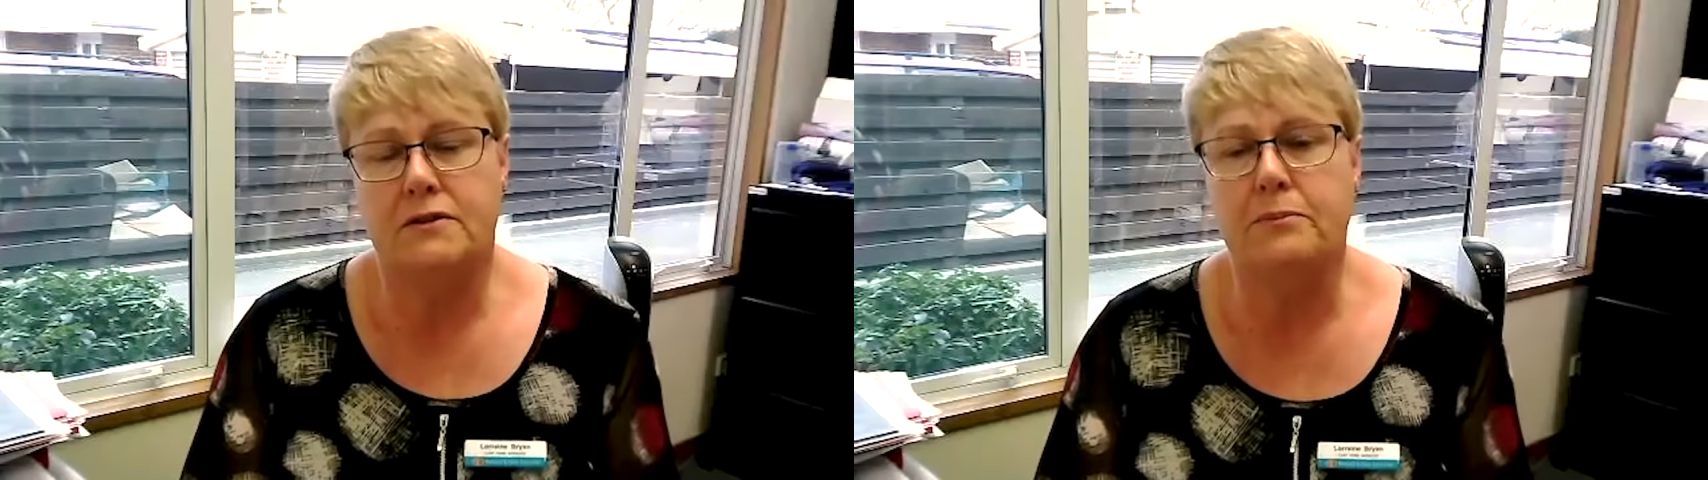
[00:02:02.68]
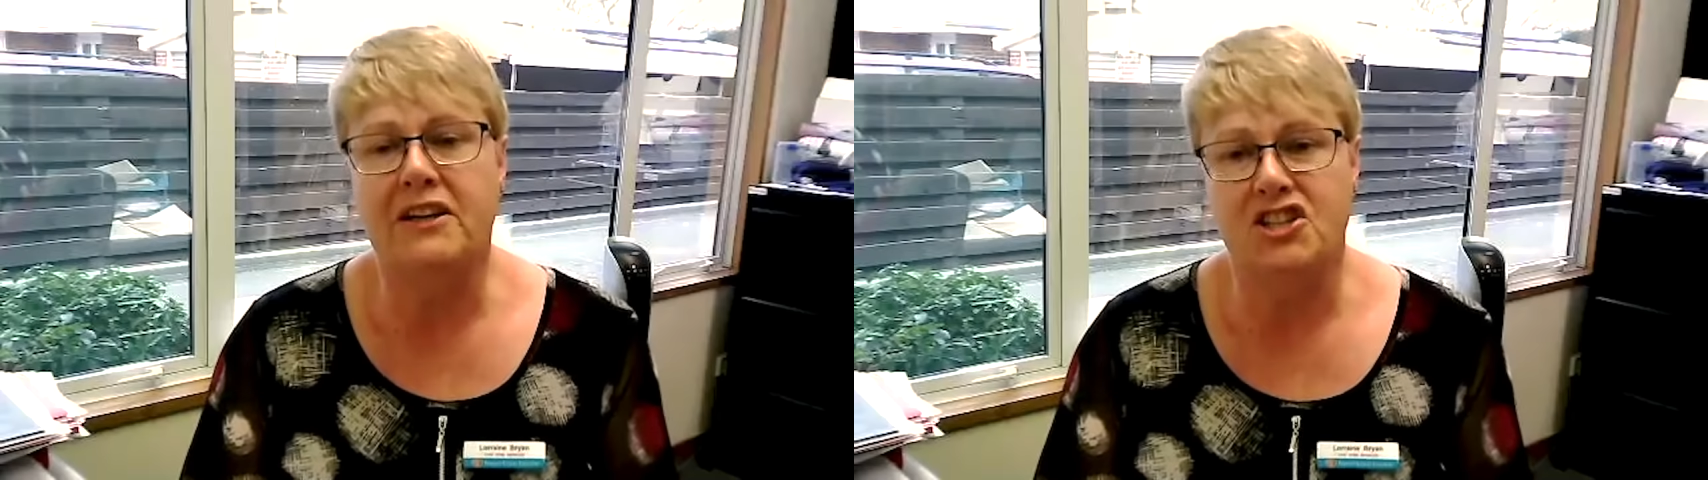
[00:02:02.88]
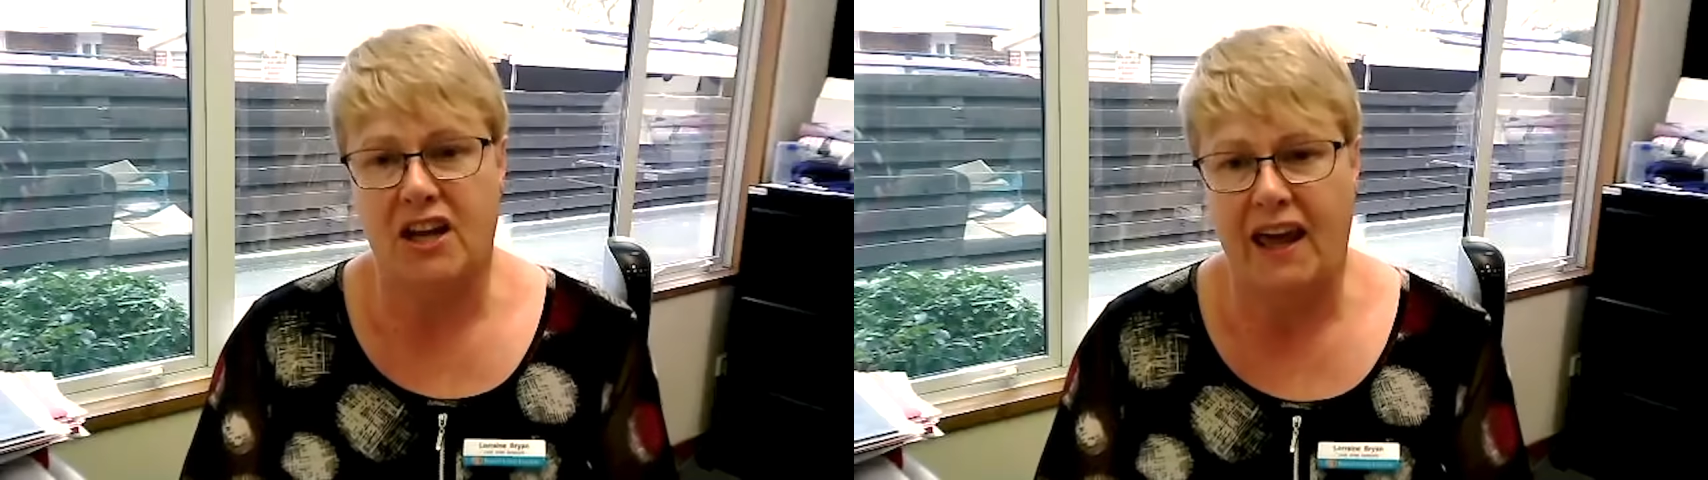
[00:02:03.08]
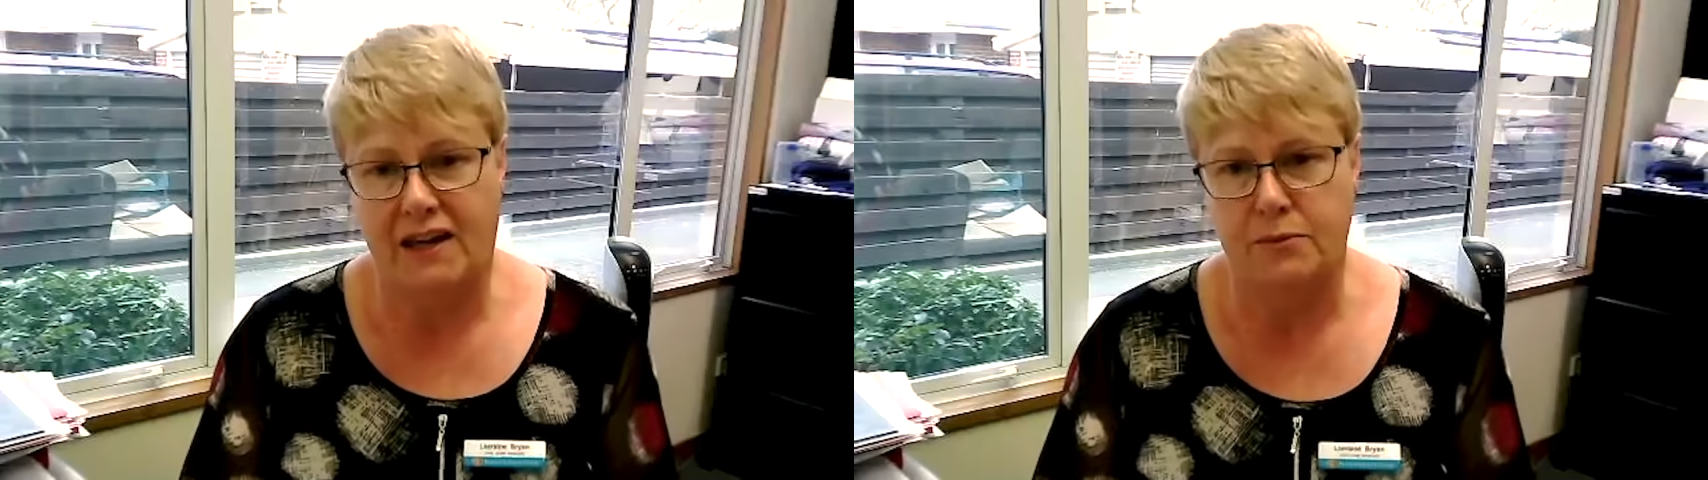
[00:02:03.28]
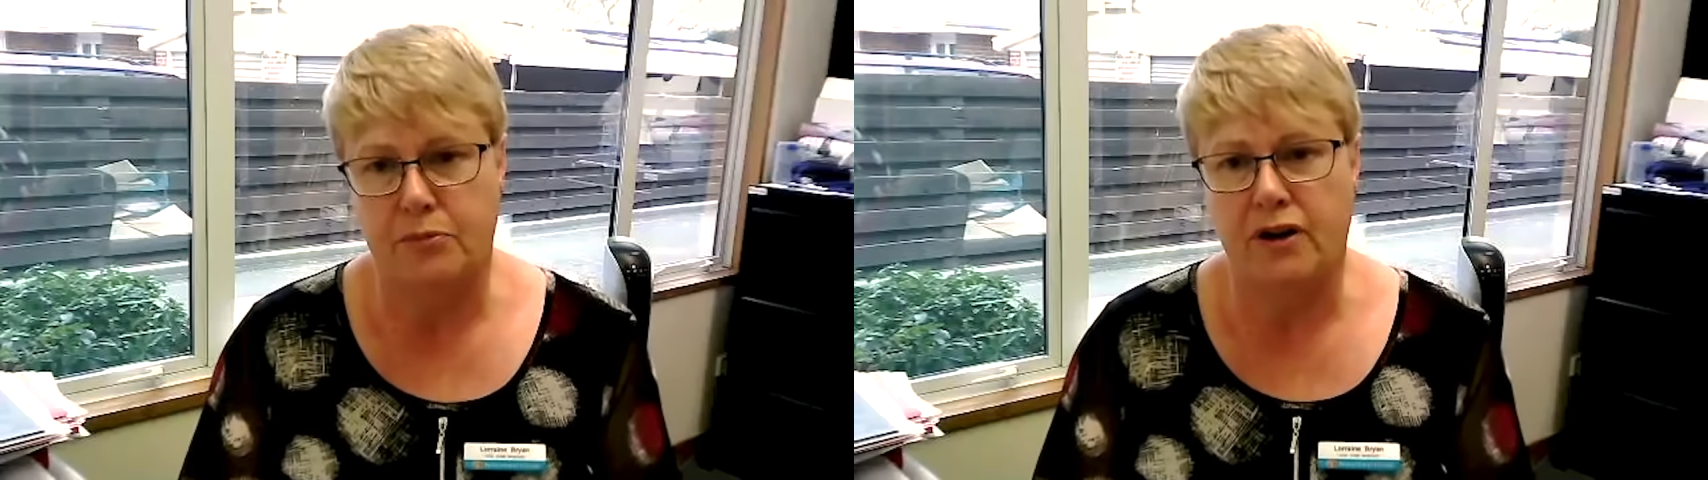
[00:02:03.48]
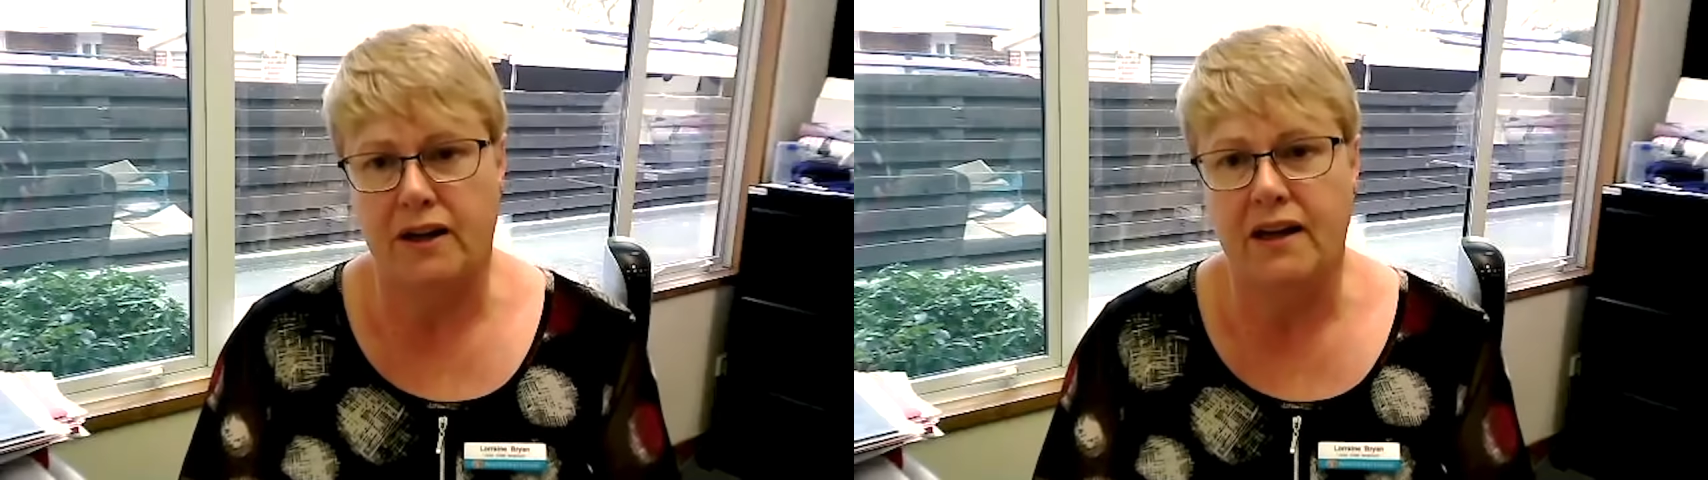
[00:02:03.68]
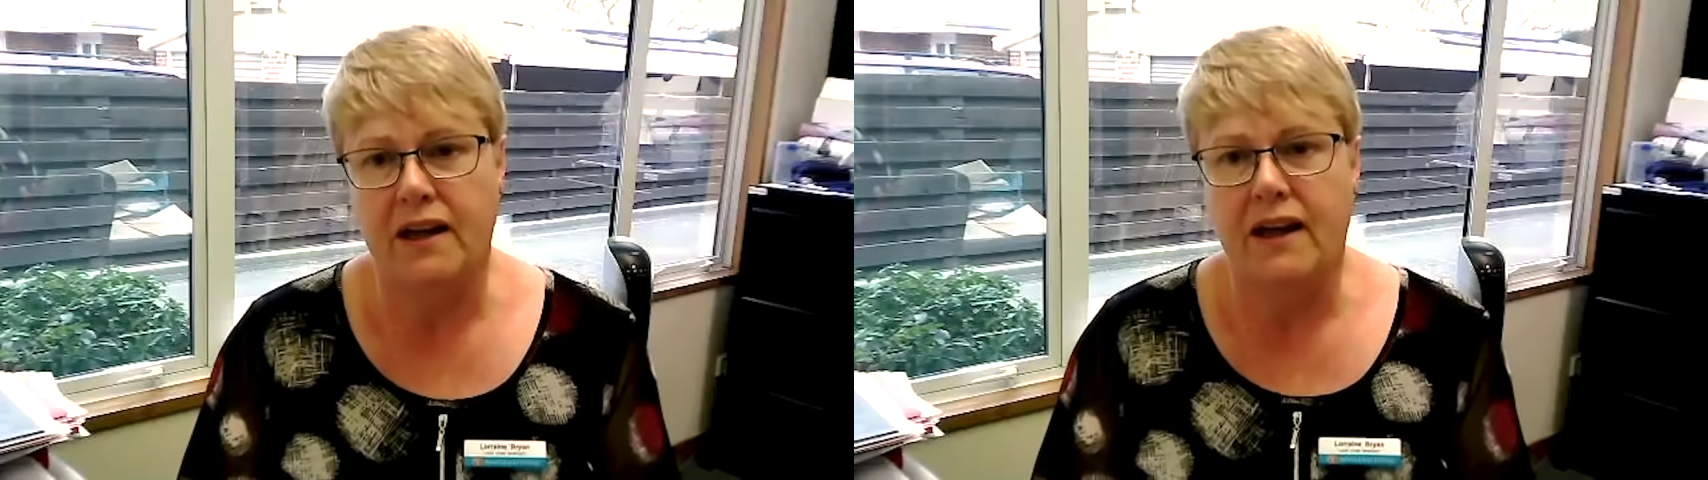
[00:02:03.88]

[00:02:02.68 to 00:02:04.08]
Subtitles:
Dementia Canterbury.